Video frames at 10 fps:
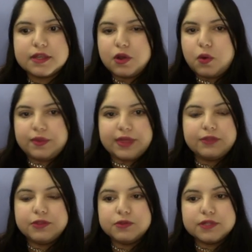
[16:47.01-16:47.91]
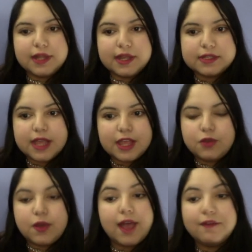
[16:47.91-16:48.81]
Without those clicks,
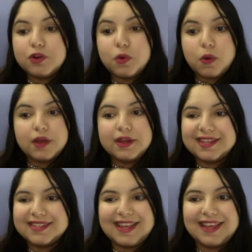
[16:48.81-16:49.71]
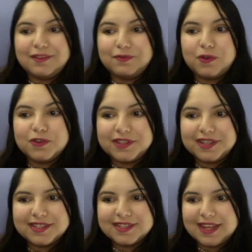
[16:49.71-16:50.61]
you have no audience, and unfortunately
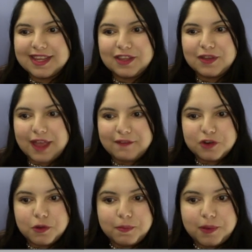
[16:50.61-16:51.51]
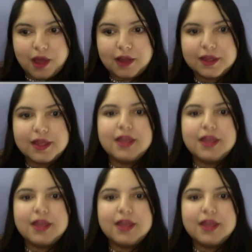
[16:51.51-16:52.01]
it's like you have no blog.